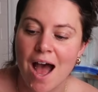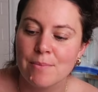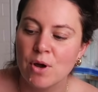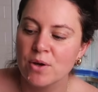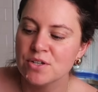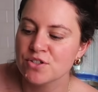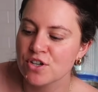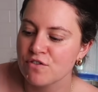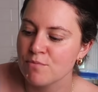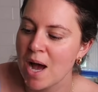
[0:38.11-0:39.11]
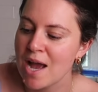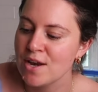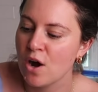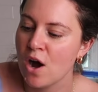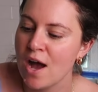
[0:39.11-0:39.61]
I'm going to serve
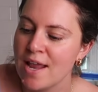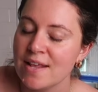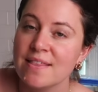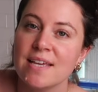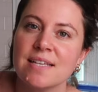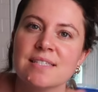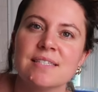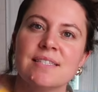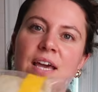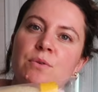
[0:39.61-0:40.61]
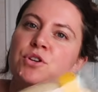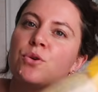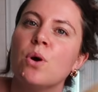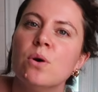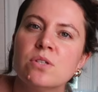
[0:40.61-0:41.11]
mine on these
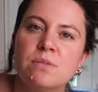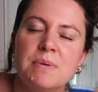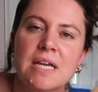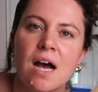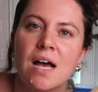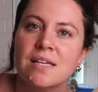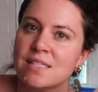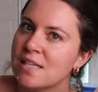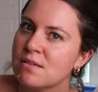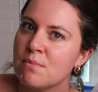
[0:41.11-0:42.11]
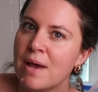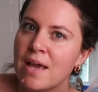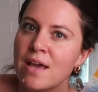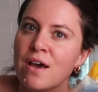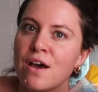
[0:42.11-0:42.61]
sandwich rolls because that's what
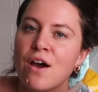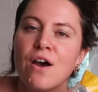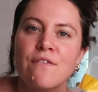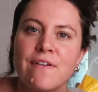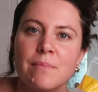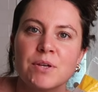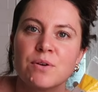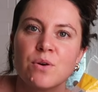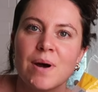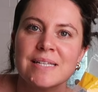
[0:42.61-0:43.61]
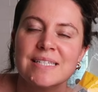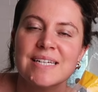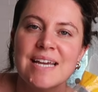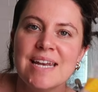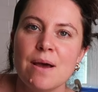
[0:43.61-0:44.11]
my family
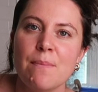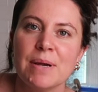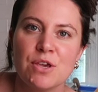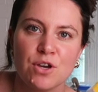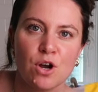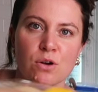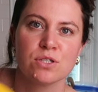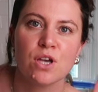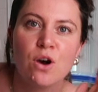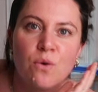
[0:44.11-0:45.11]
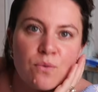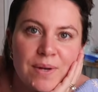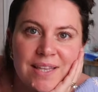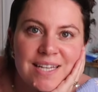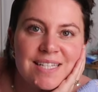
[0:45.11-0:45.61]
requested, but you can also
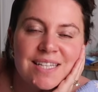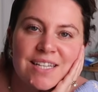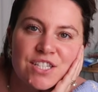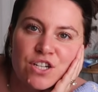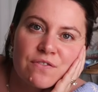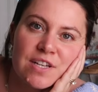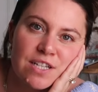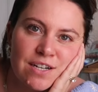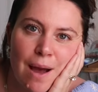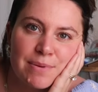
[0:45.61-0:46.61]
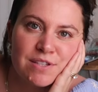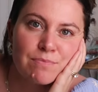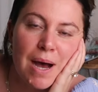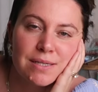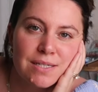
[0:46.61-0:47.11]
really easily serve this on top of some
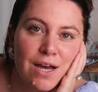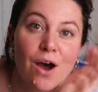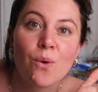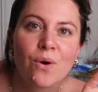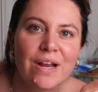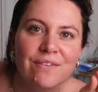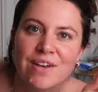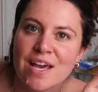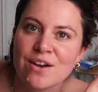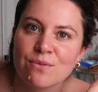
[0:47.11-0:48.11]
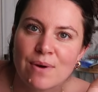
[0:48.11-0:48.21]
pasta or even